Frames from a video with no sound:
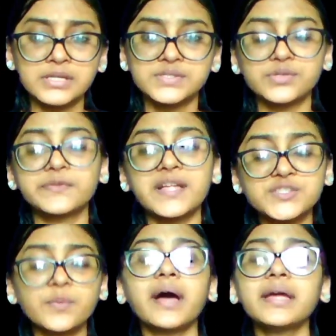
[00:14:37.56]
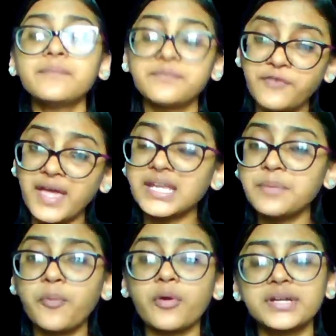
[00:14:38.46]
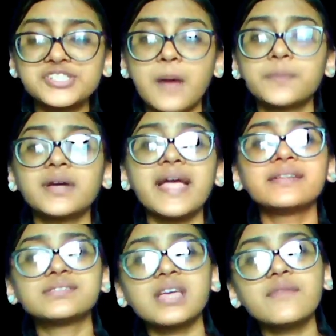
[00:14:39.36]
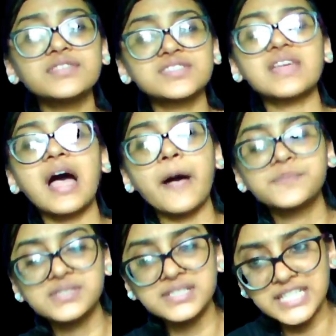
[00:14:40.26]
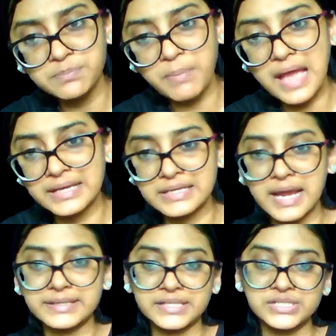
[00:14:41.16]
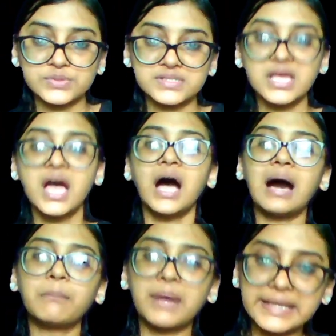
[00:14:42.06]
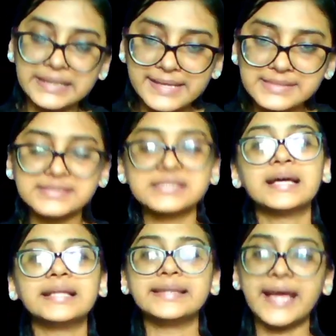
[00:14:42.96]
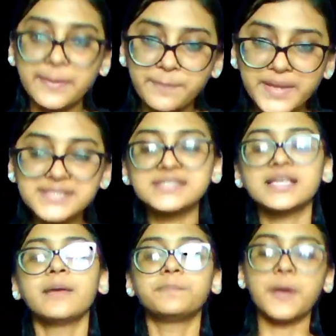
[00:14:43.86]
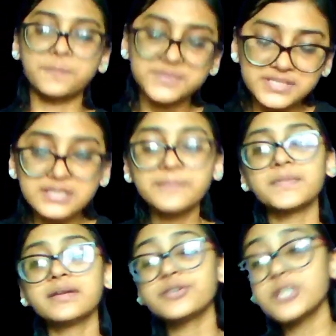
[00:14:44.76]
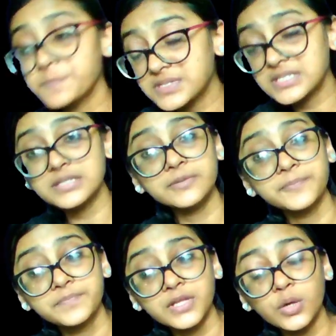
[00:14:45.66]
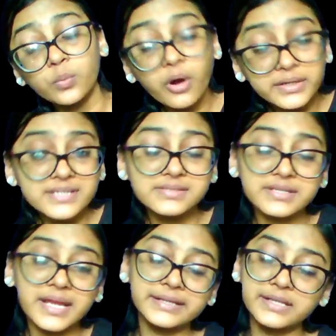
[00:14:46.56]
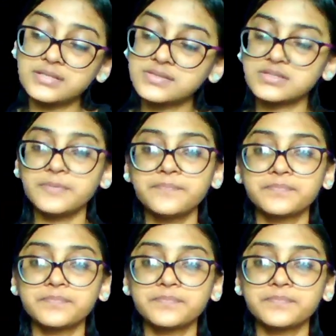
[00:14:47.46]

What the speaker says: So that's why very important chapter, enzyme which is absent in pancreatic juice. Amylase, lipase, pepsin, trypsin. What is the right answer?